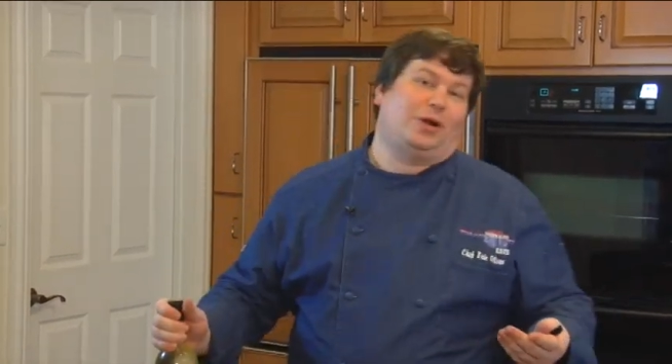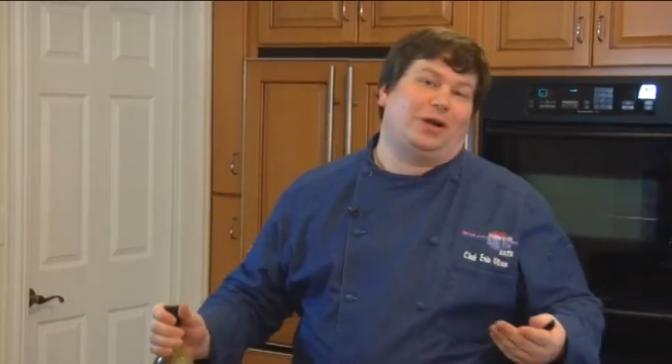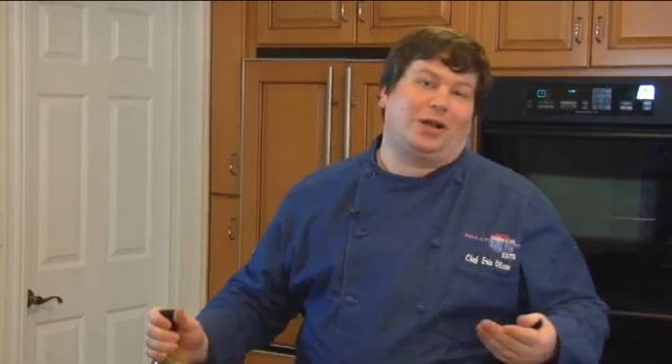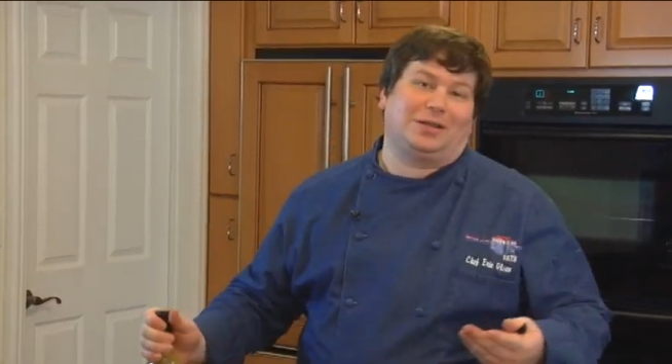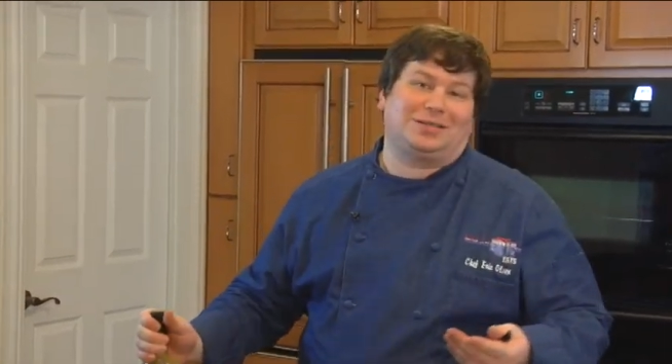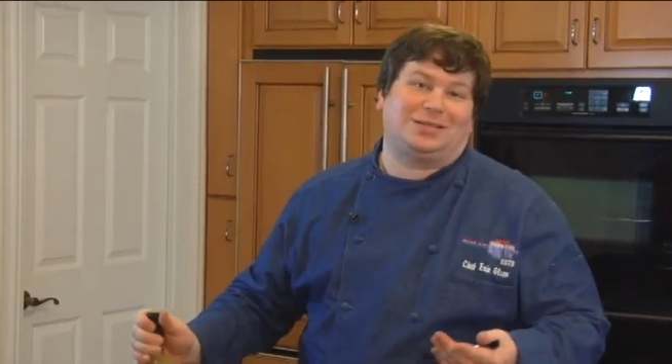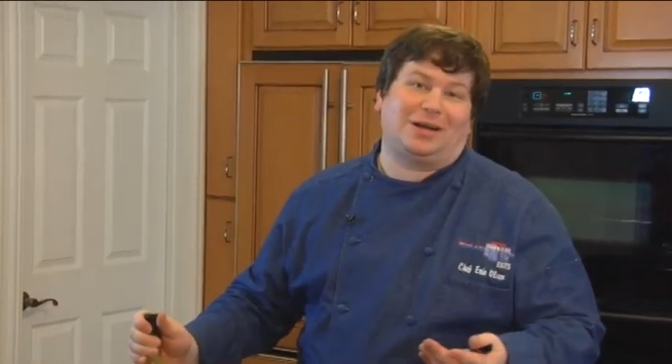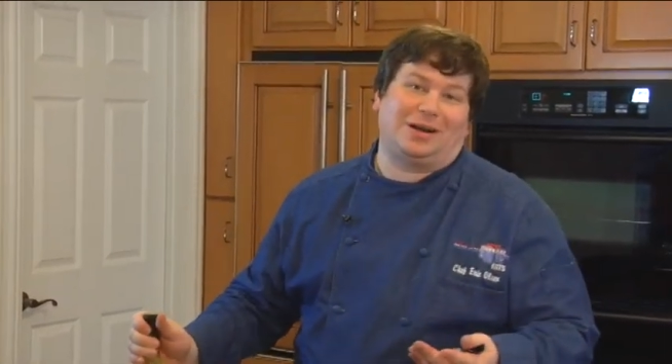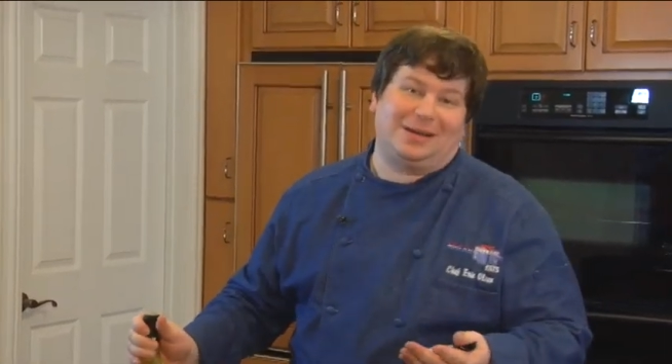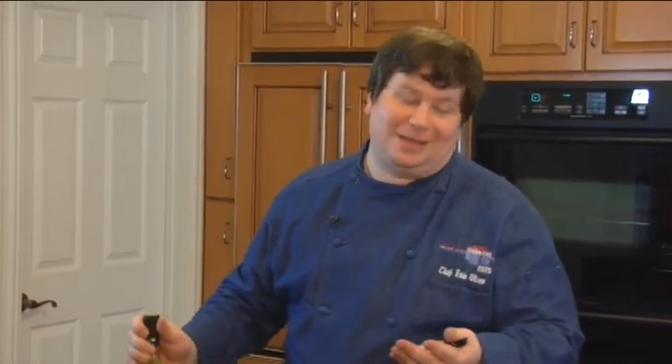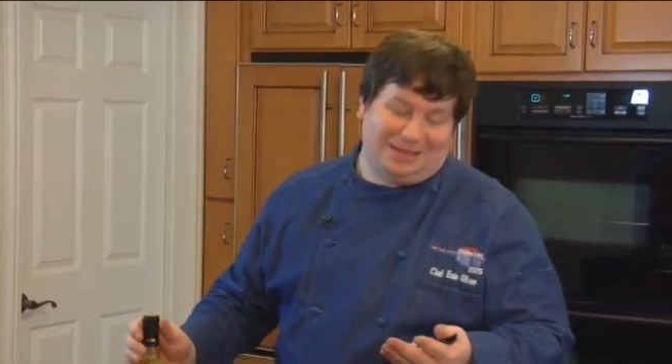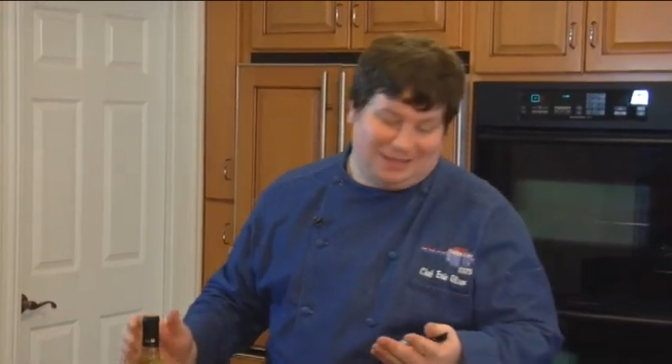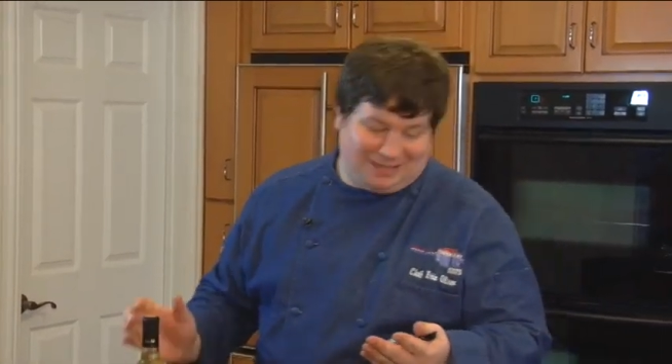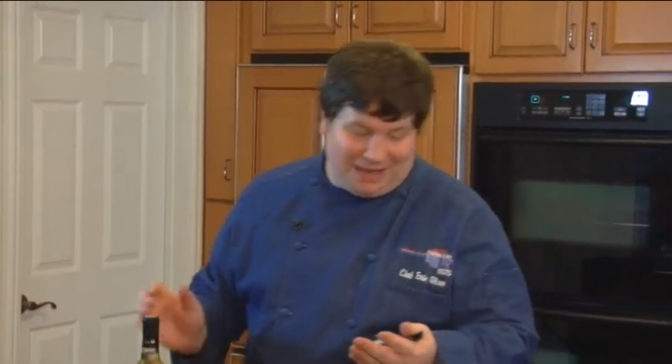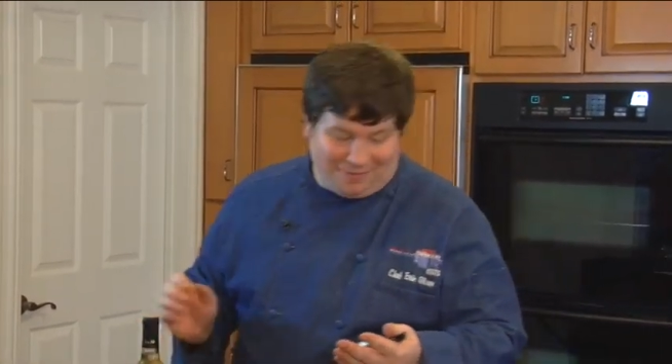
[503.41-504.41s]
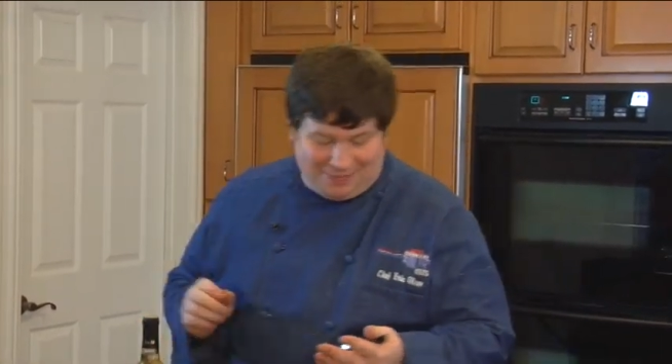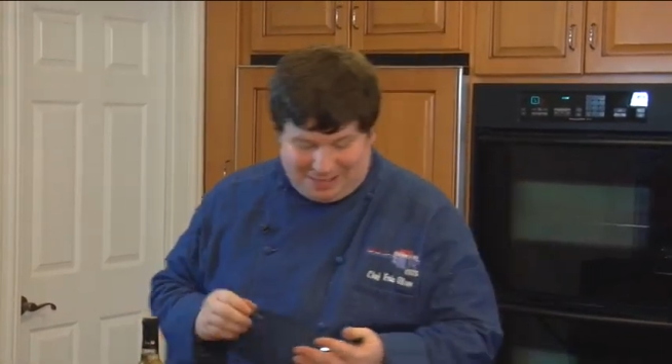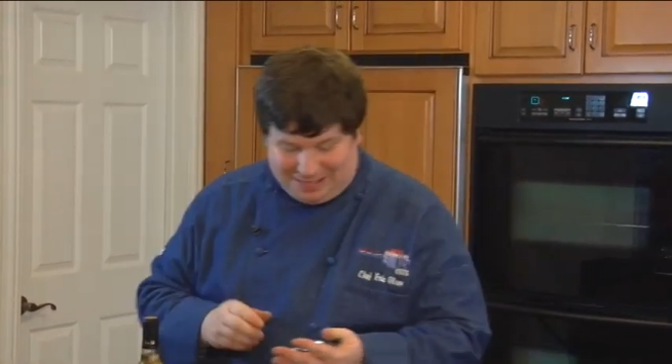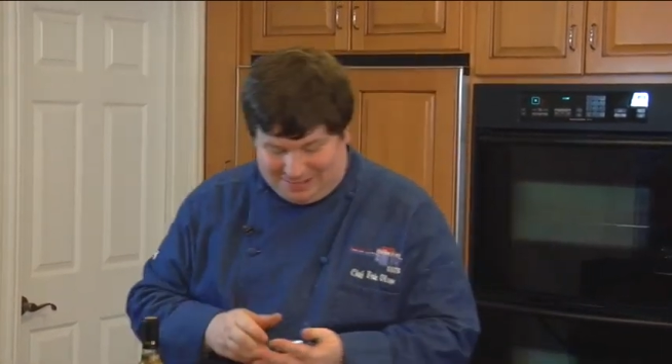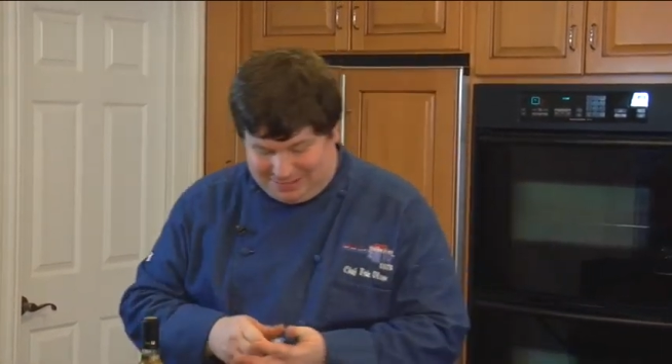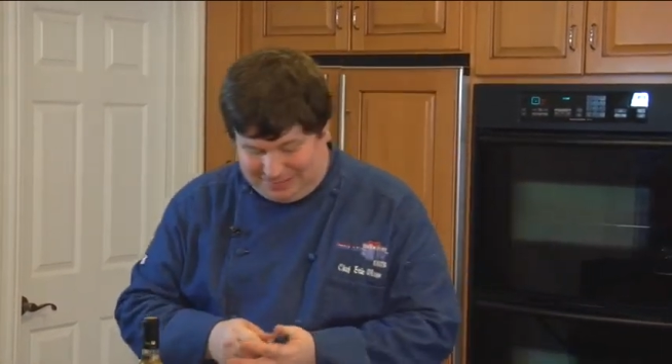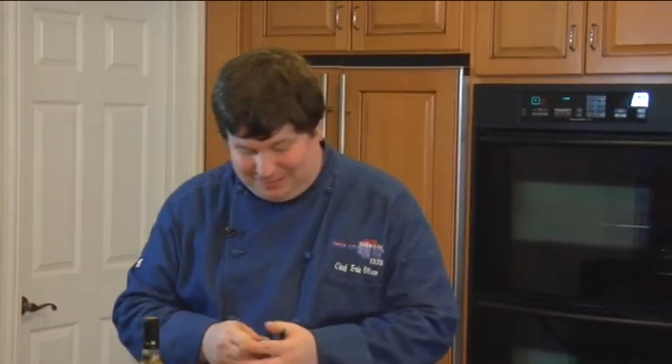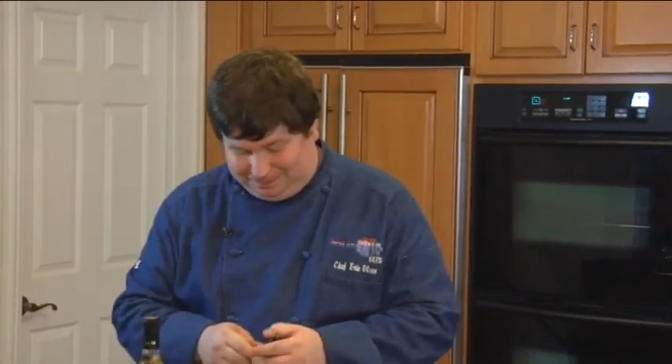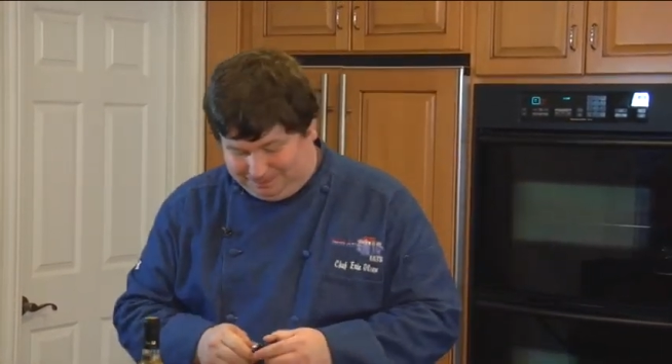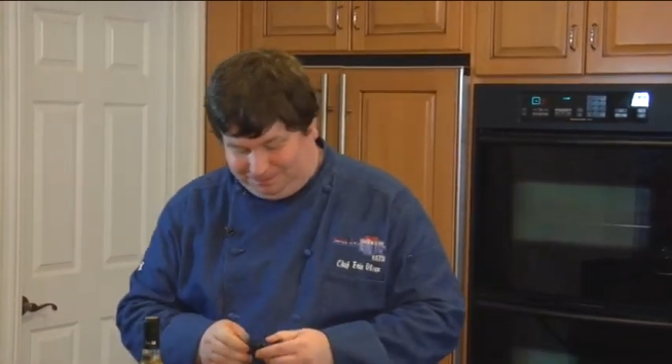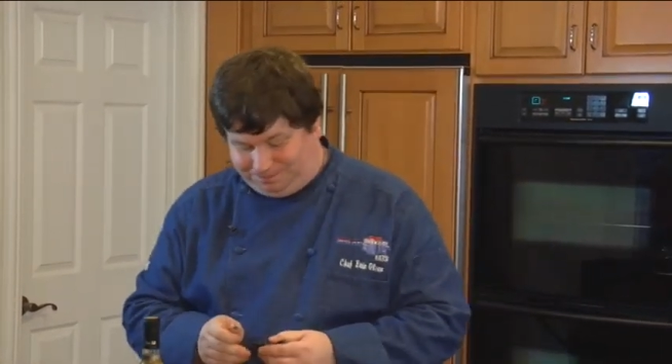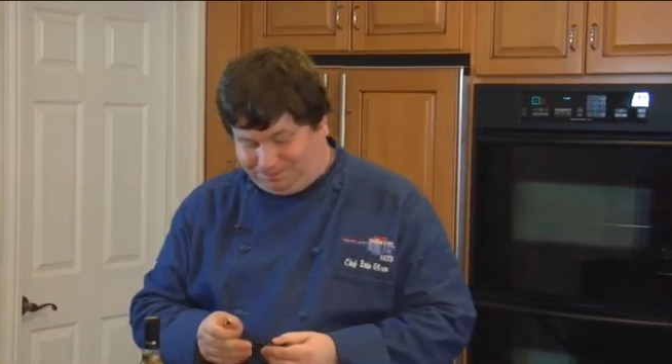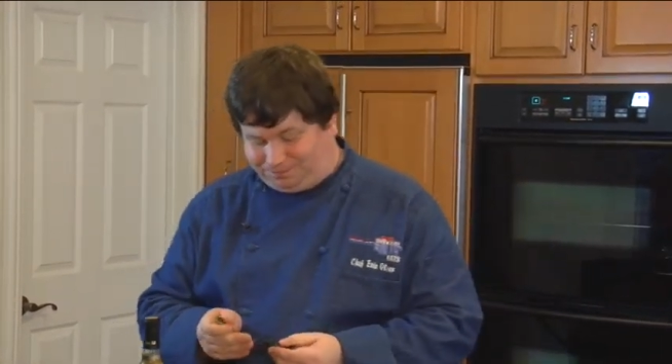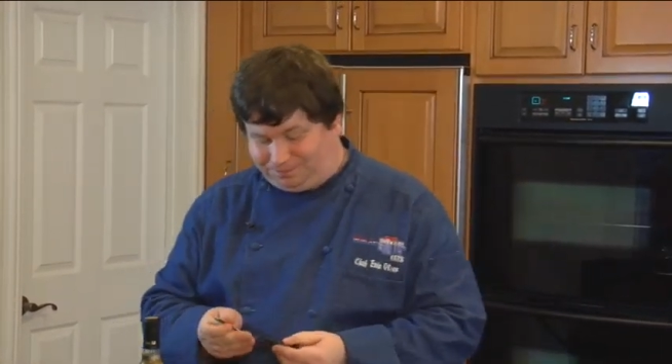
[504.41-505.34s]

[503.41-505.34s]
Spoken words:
where it all started in the 70s.